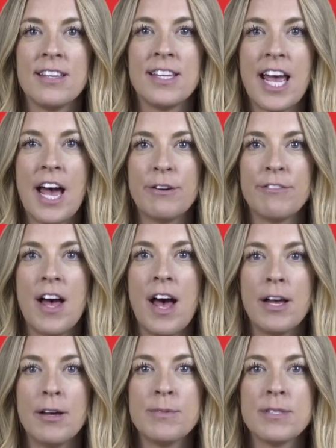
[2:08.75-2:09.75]
the count of
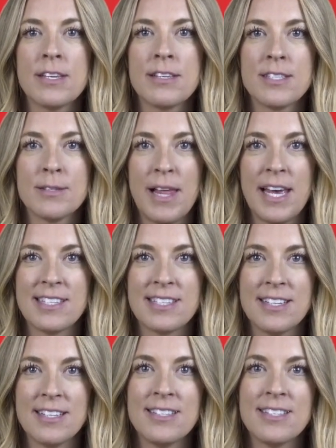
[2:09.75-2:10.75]
hubs,
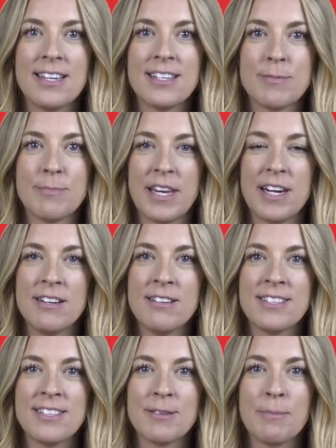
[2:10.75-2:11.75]
splices, and
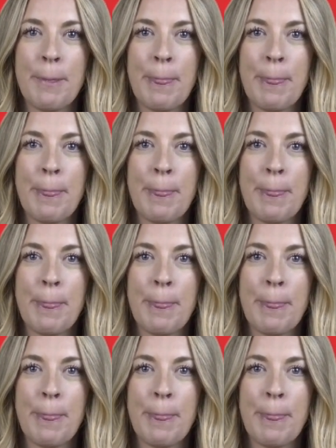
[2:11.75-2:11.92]
splitters,